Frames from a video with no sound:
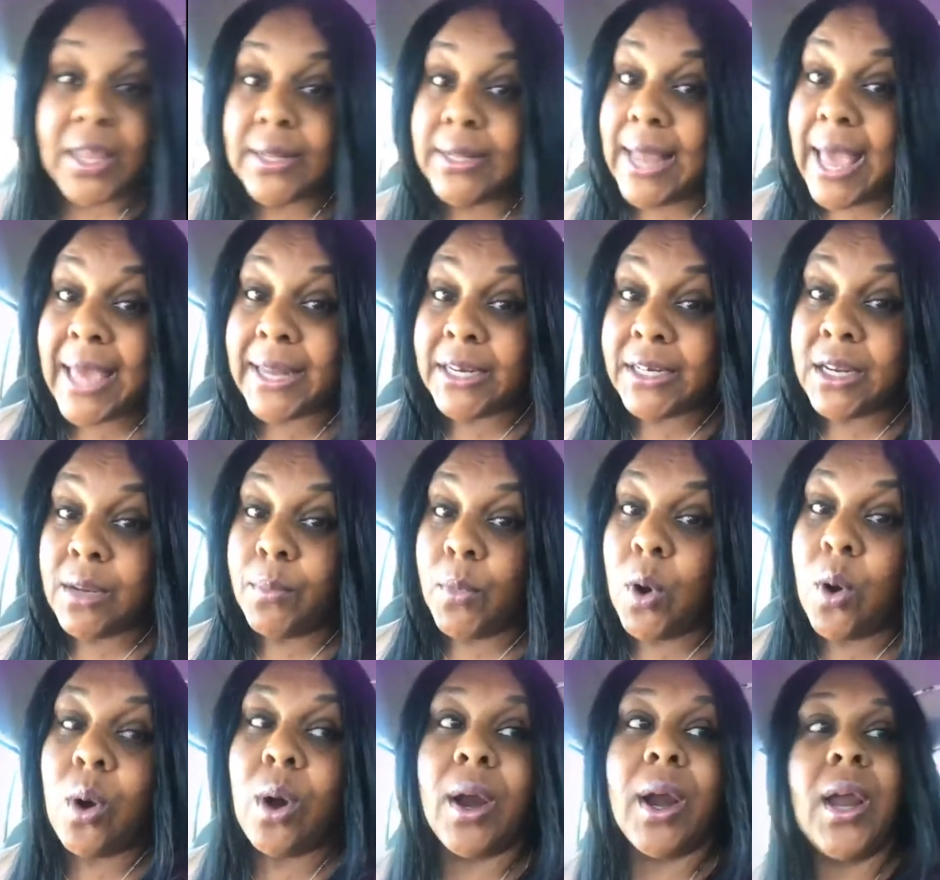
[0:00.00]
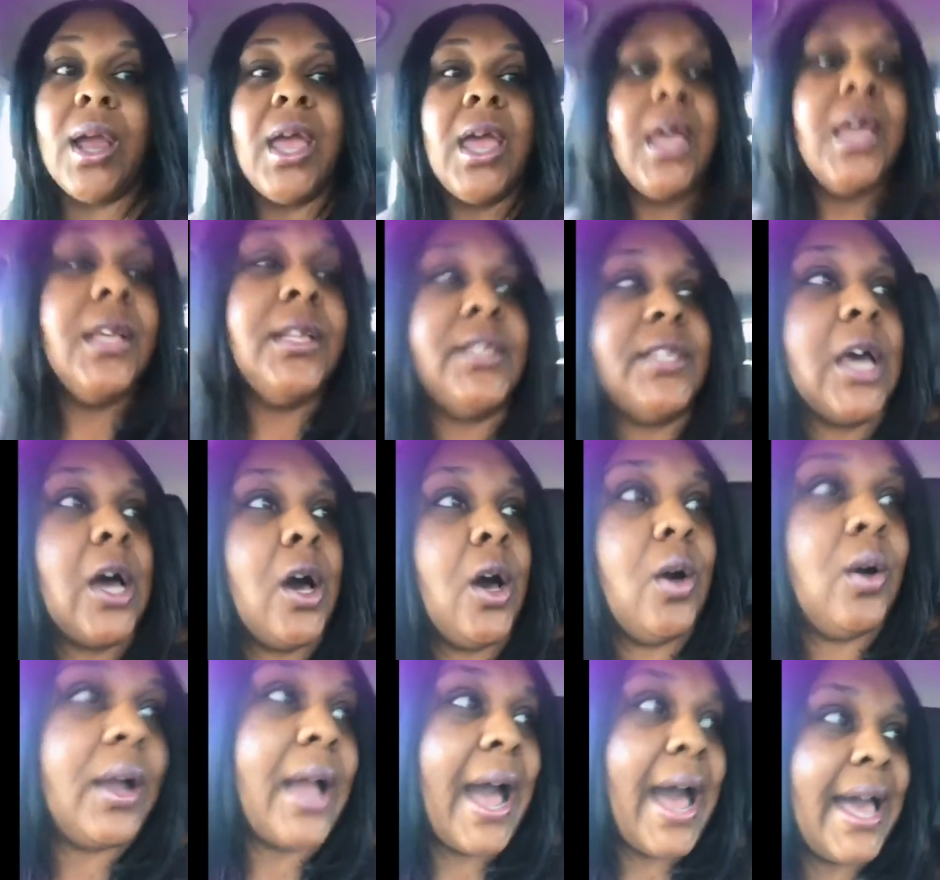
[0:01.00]
Not anymore.
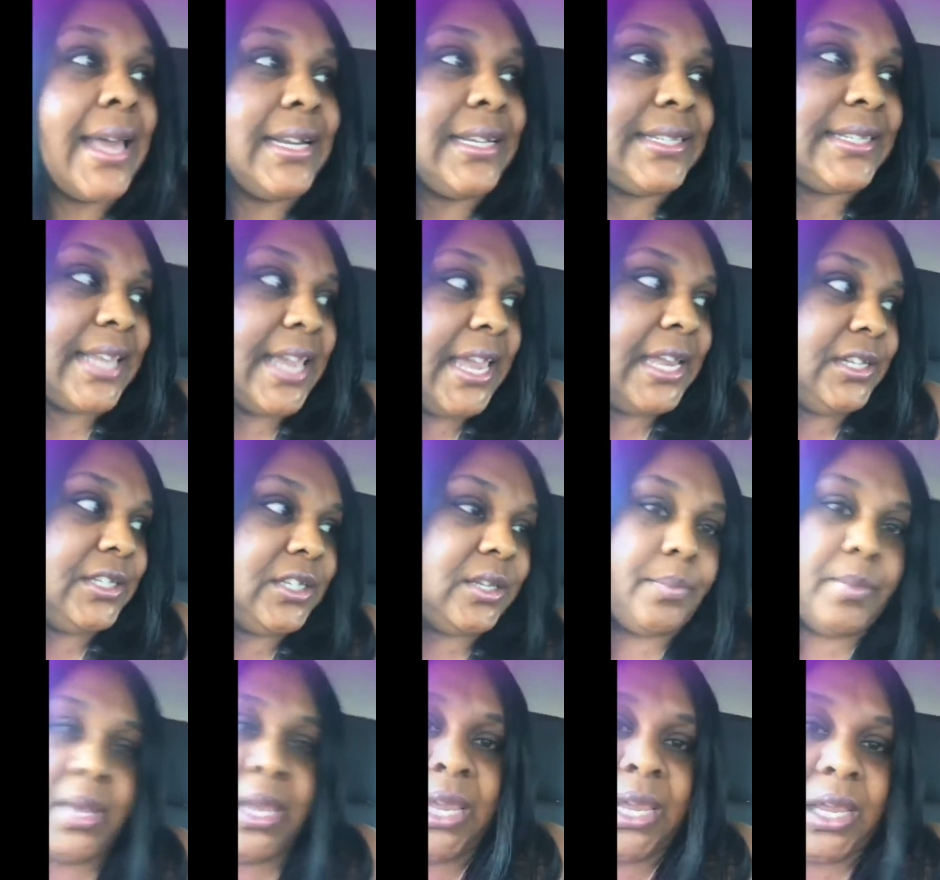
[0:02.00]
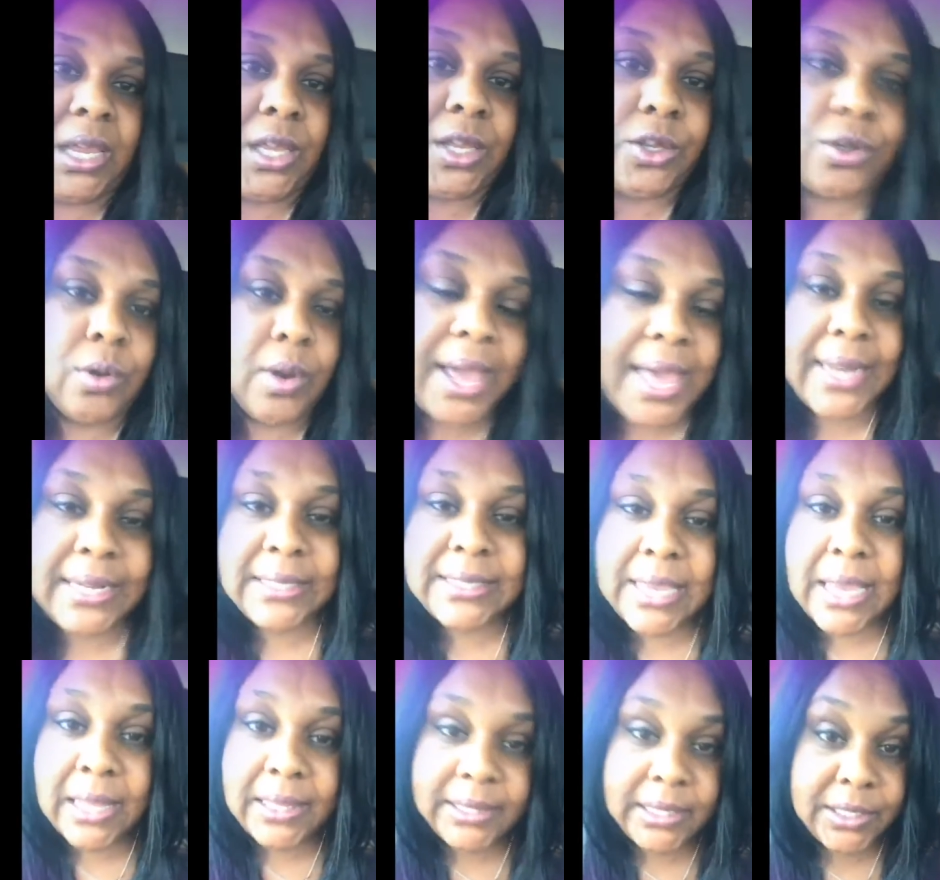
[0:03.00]
So God is saying to me, you got to
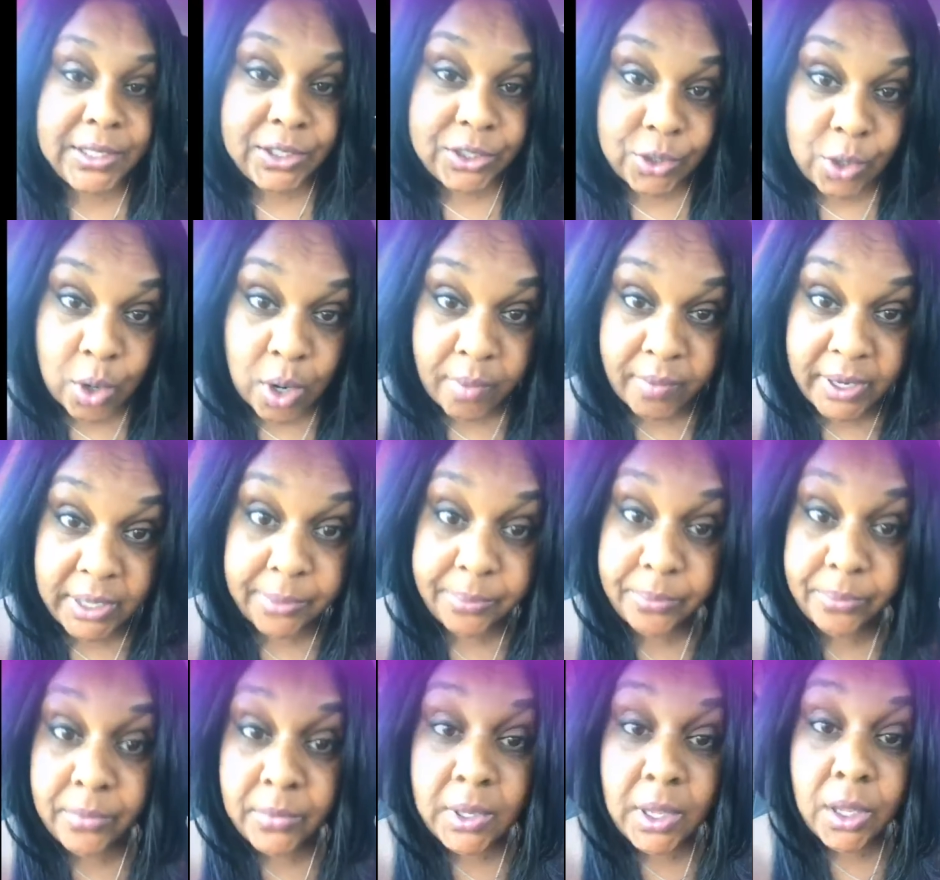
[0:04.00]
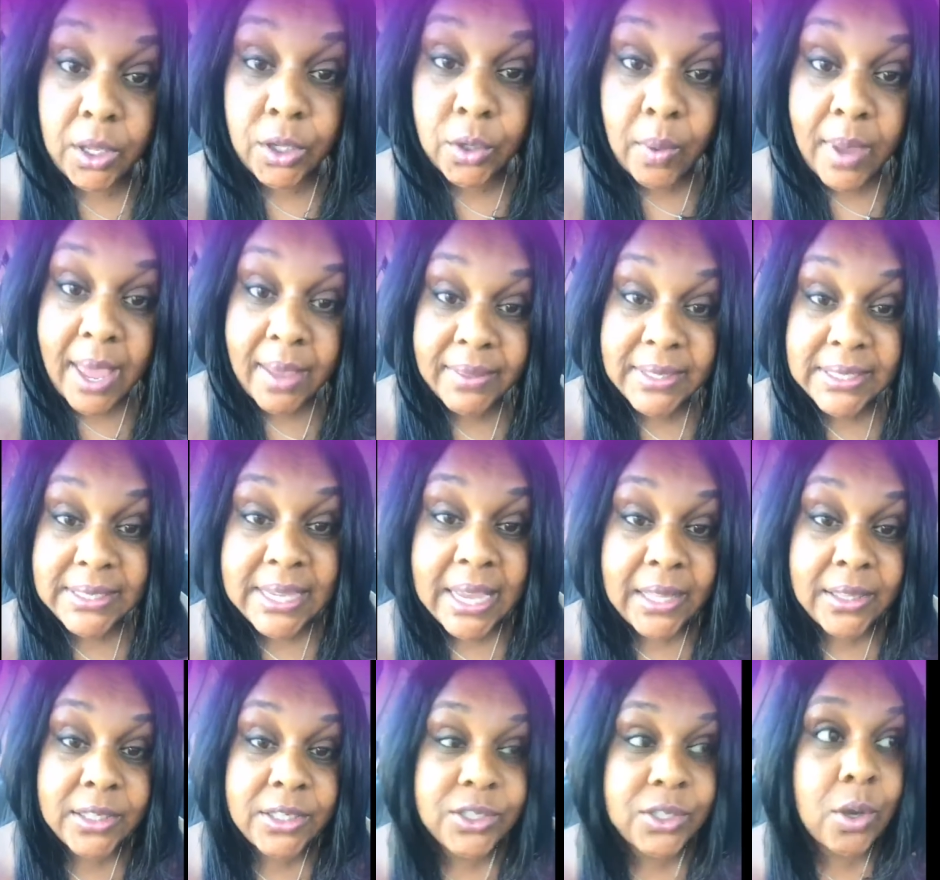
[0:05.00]
tell this story. You have to
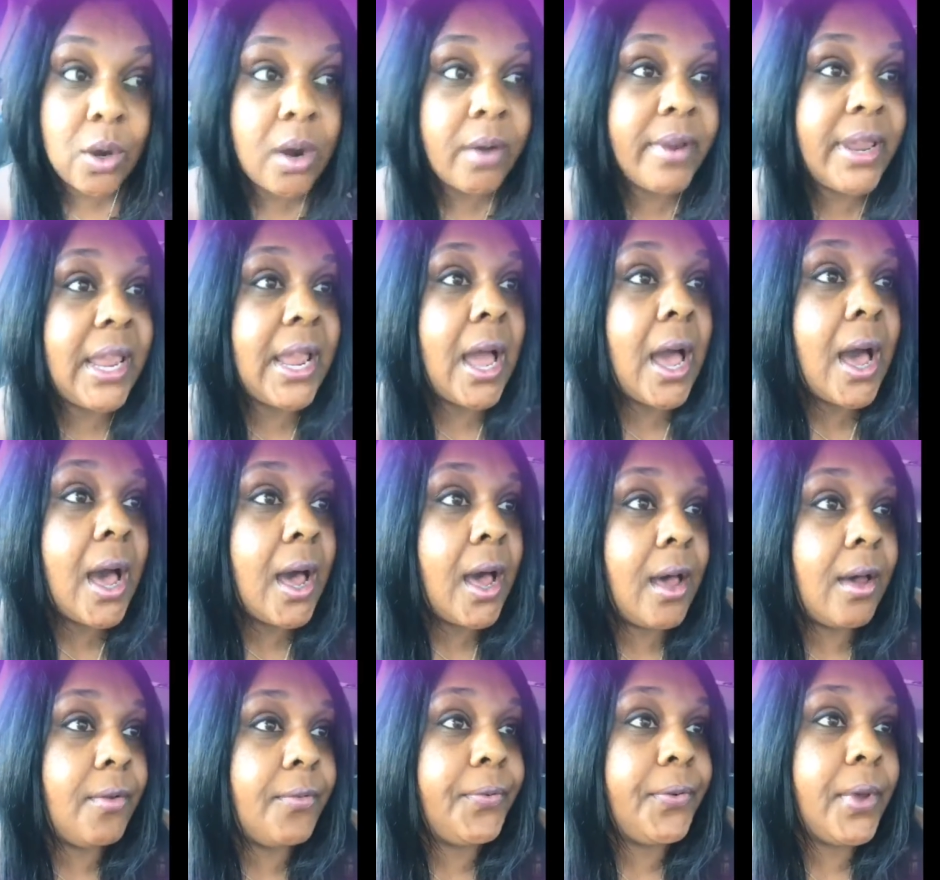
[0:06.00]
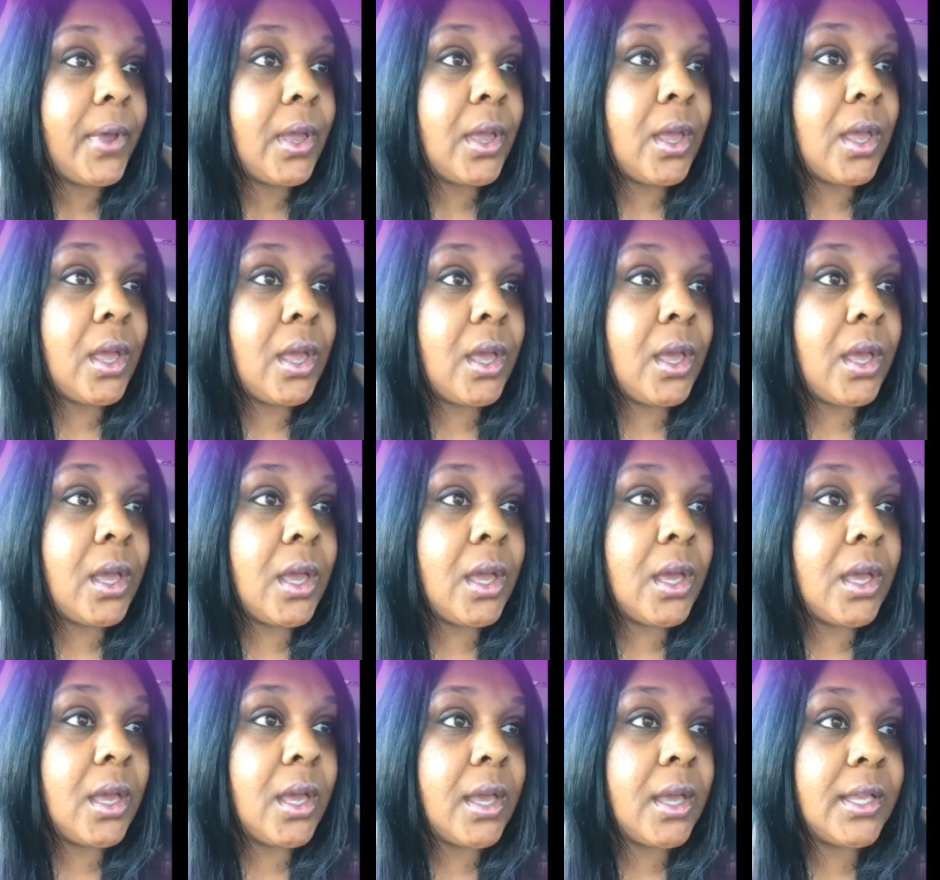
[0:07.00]
tell the story of
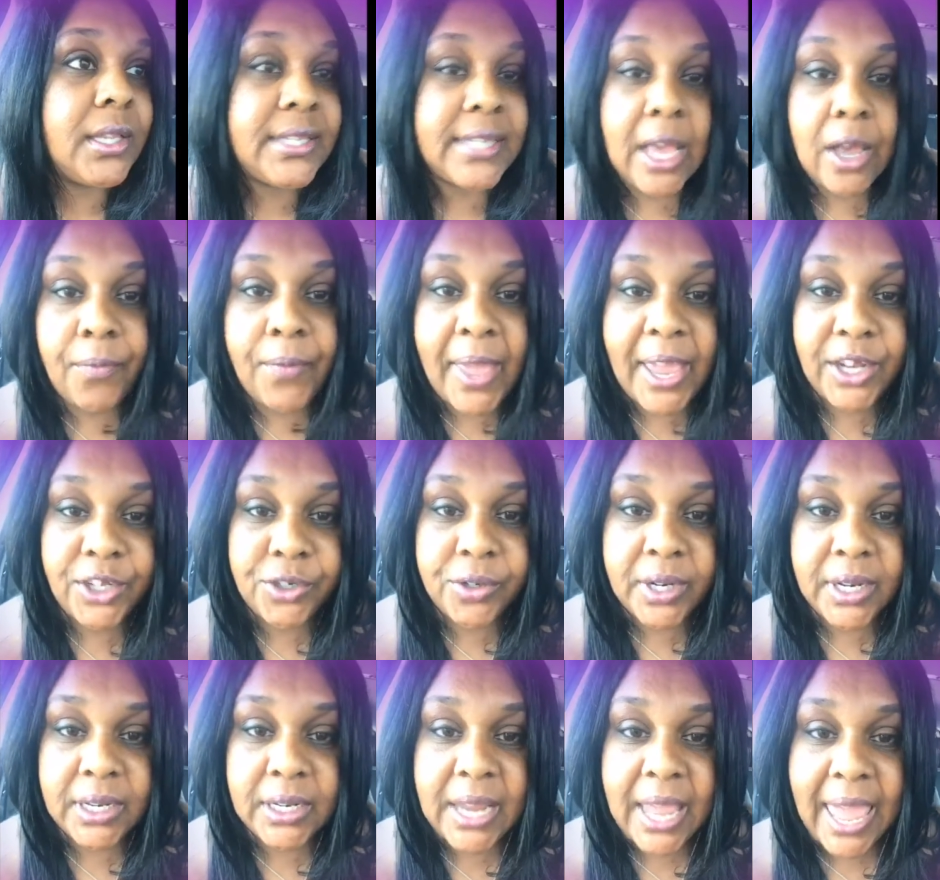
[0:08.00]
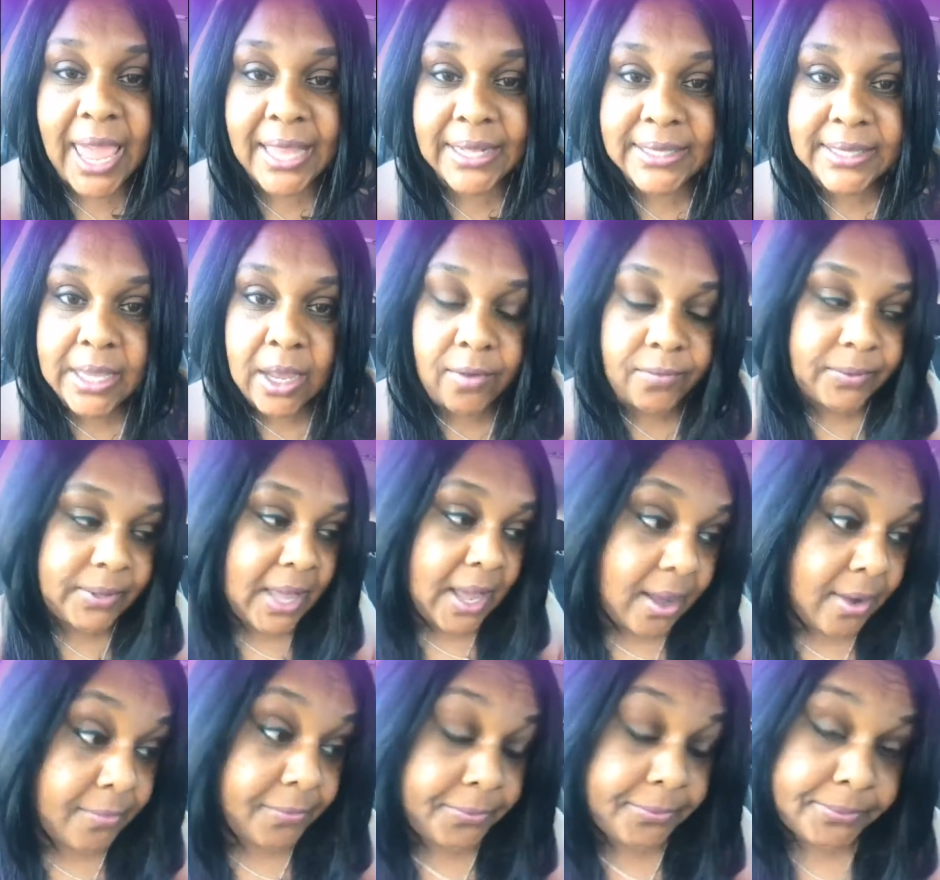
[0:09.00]
self-hatred and
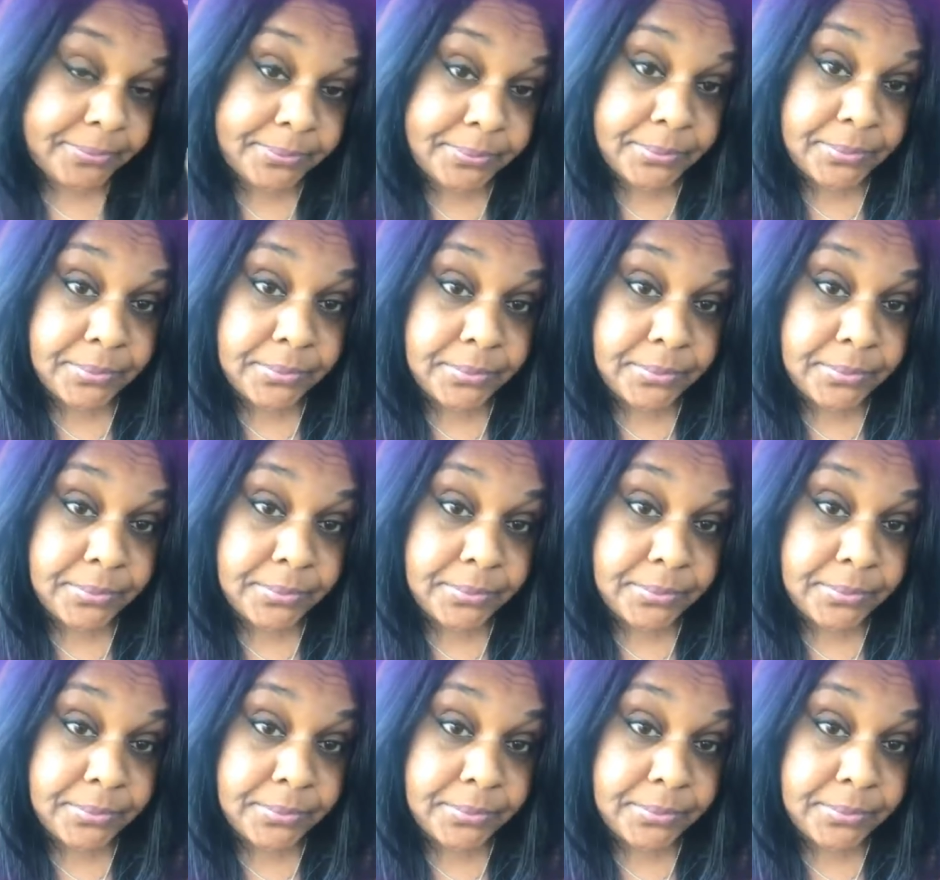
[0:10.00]
self-love.